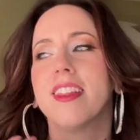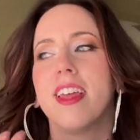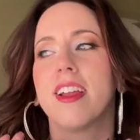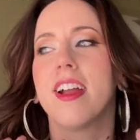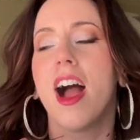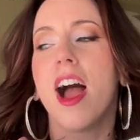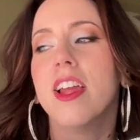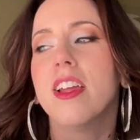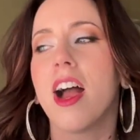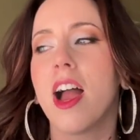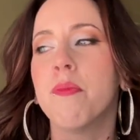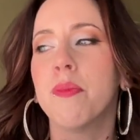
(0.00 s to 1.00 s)
Like
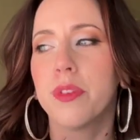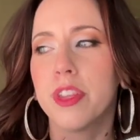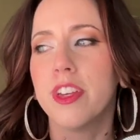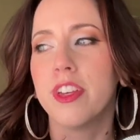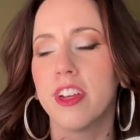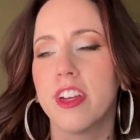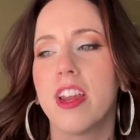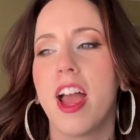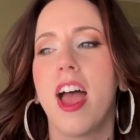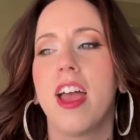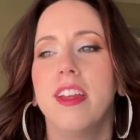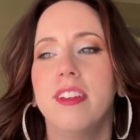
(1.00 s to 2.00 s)
I'm really good
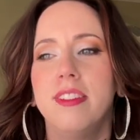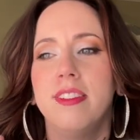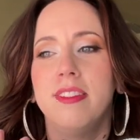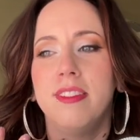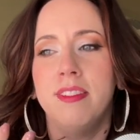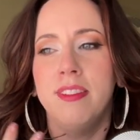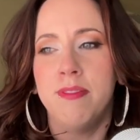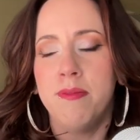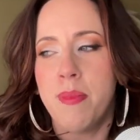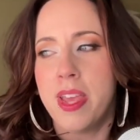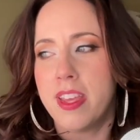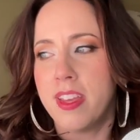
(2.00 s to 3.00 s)
at
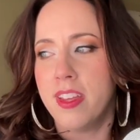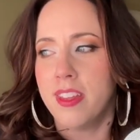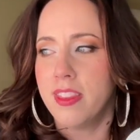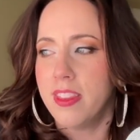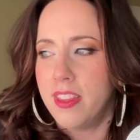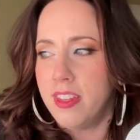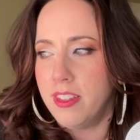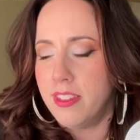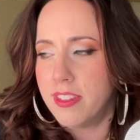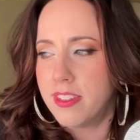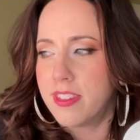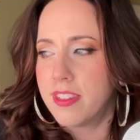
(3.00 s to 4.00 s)
making
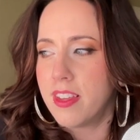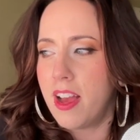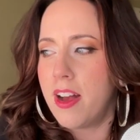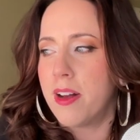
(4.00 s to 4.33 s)
these